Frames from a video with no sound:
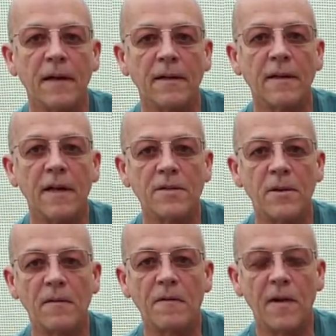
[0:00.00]
cluster
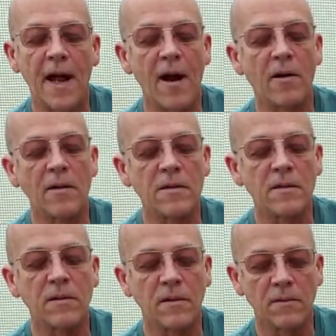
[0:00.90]
of flowers is
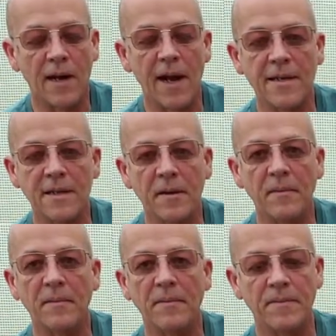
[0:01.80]
going to rise up
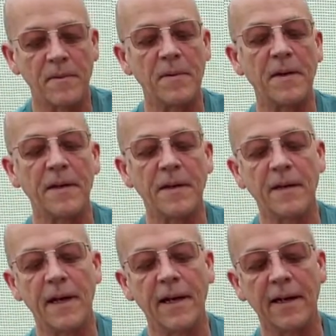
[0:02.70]
from
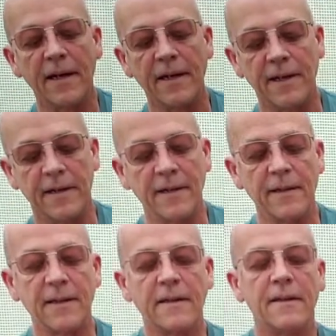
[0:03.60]
here, and
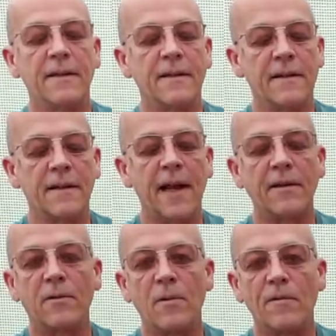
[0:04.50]
then
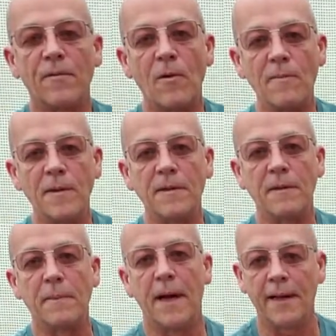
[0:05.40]
that's going to form into the
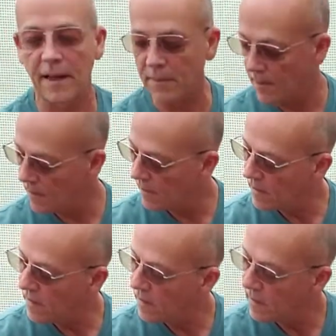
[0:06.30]
pineapple.
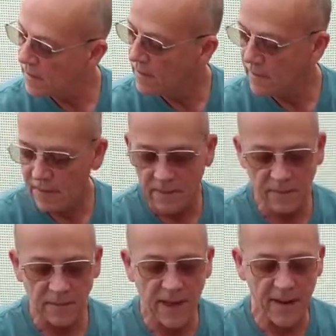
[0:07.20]

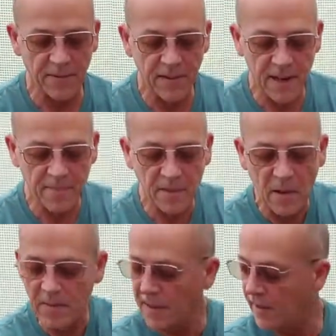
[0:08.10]
We have a couple
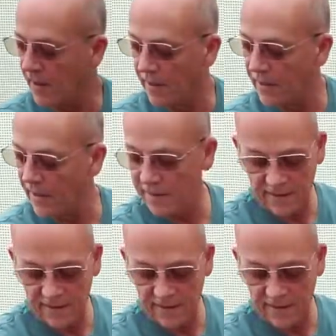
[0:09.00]
over here that